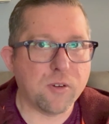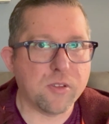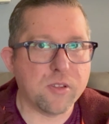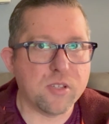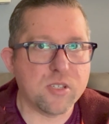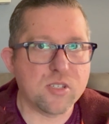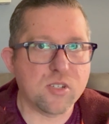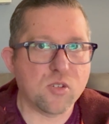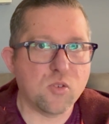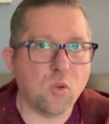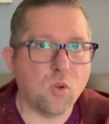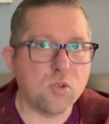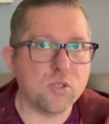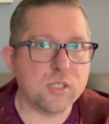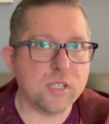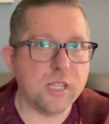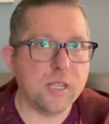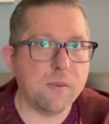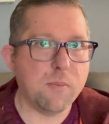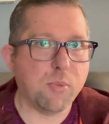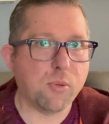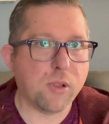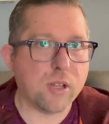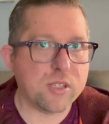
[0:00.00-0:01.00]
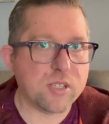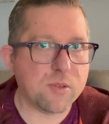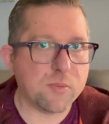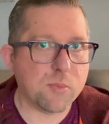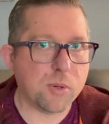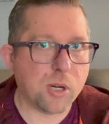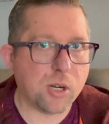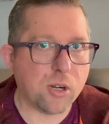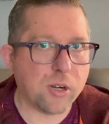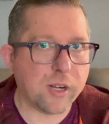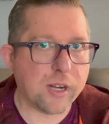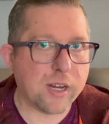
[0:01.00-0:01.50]
the schools in Pleasant
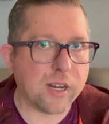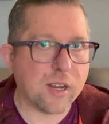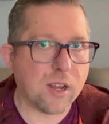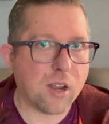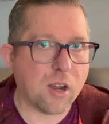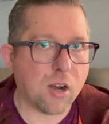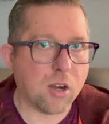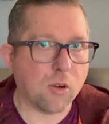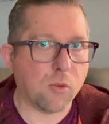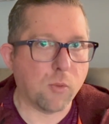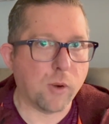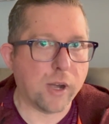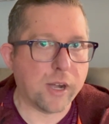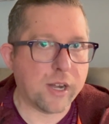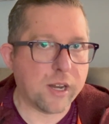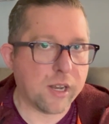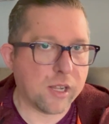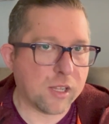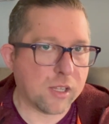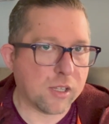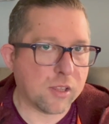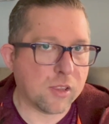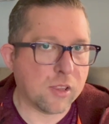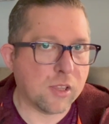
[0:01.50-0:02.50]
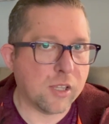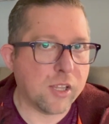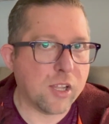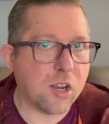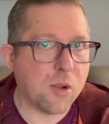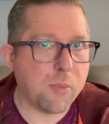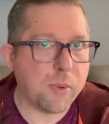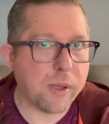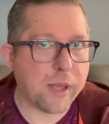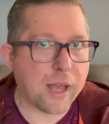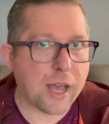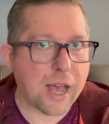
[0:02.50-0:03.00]
Prairie are rated a little
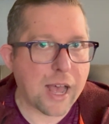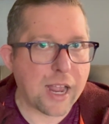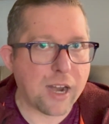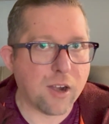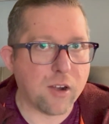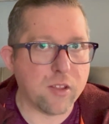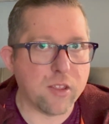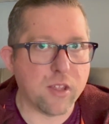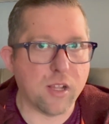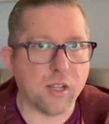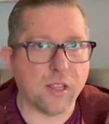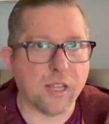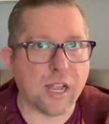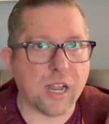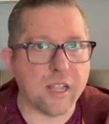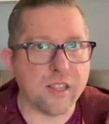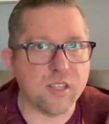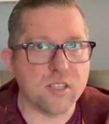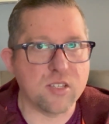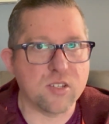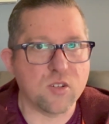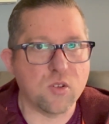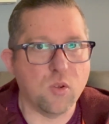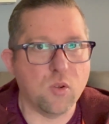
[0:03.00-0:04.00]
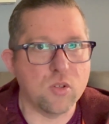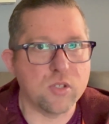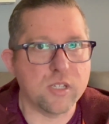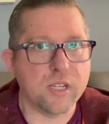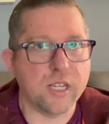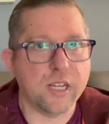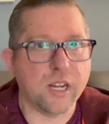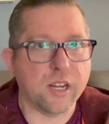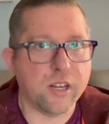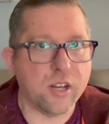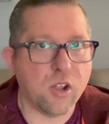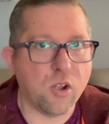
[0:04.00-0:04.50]
bit higher than a lot of the schools
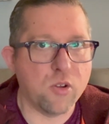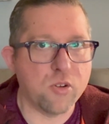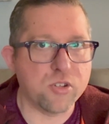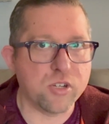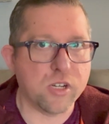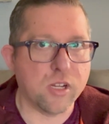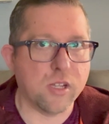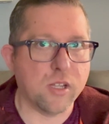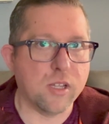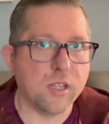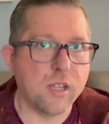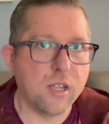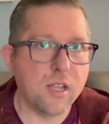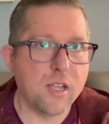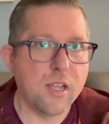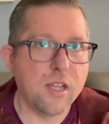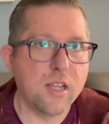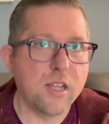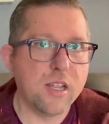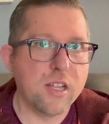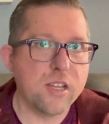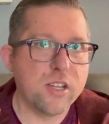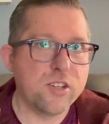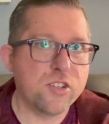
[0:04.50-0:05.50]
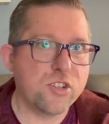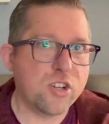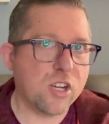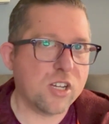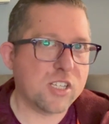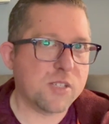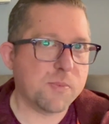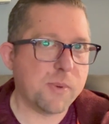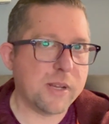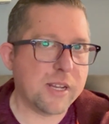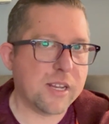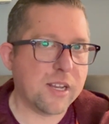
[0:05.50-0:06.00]
in Kenosha.
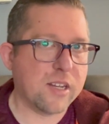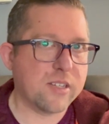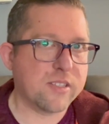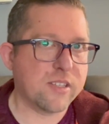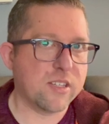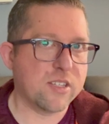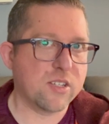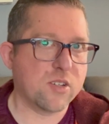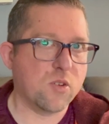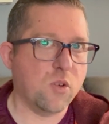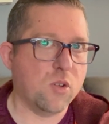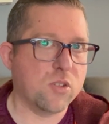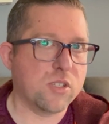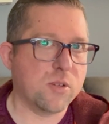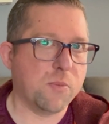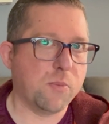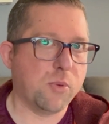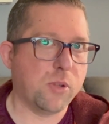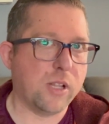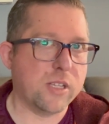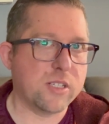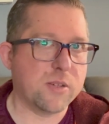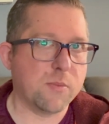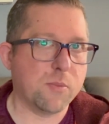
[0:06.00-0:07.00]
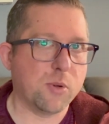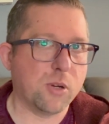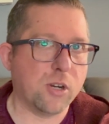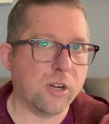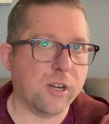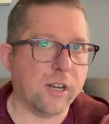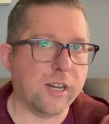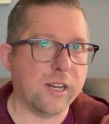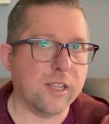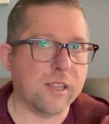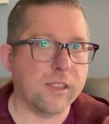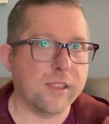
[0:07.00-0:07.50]
Just because the schools in Pleasant
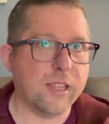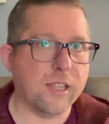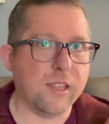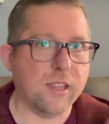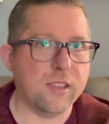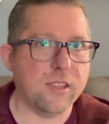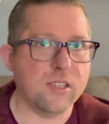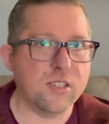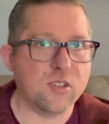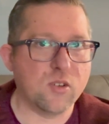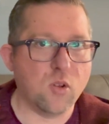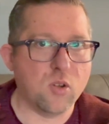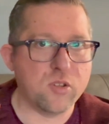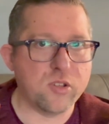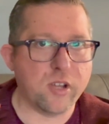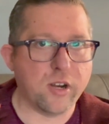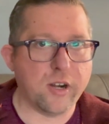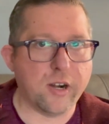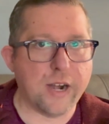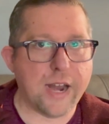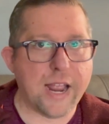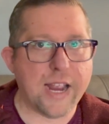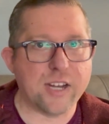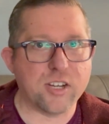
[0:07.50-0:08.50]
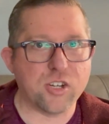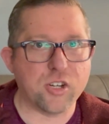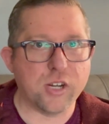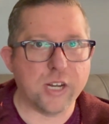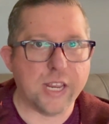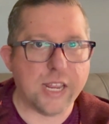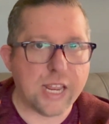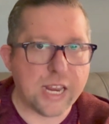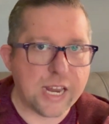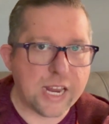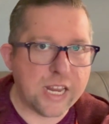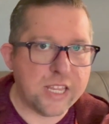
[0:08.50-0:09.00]
Prairie, the schools that are
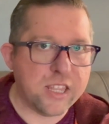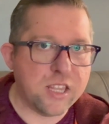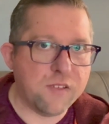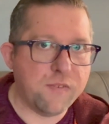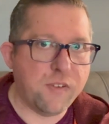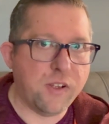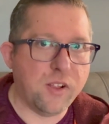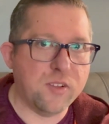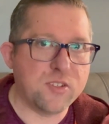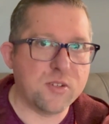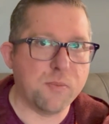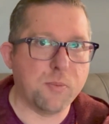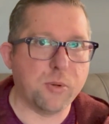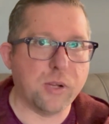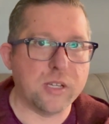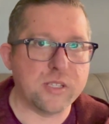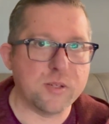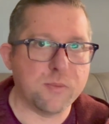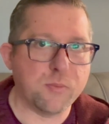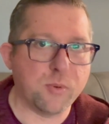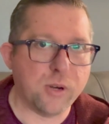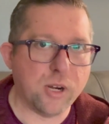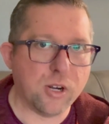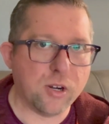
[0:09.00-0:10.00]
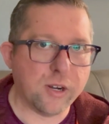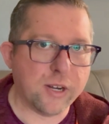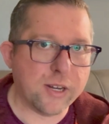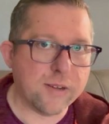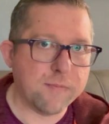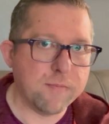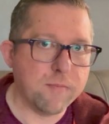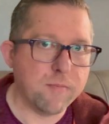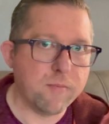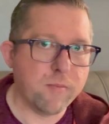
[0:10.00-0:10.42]
actually in the village of Pleasant Prairie,